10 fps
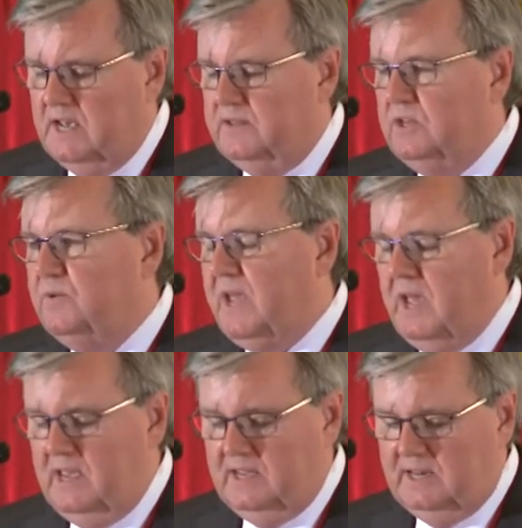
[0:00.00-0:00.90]
the
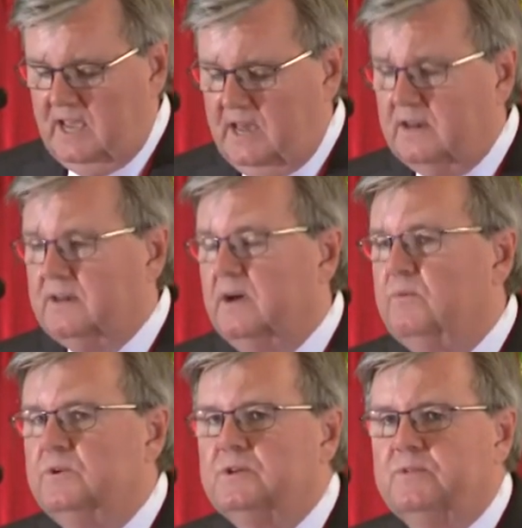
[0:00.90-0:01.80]
UK and Canada,
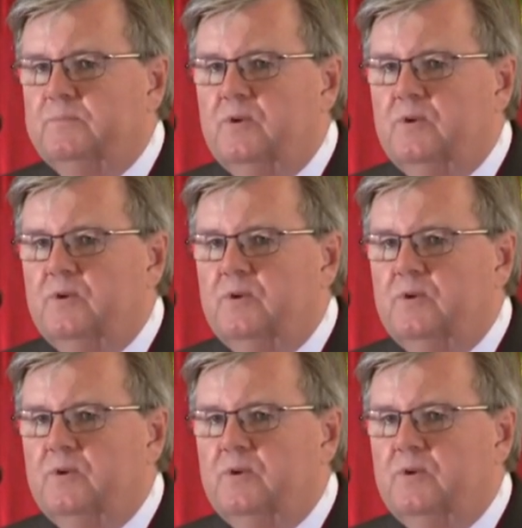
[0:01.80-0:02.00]
which are the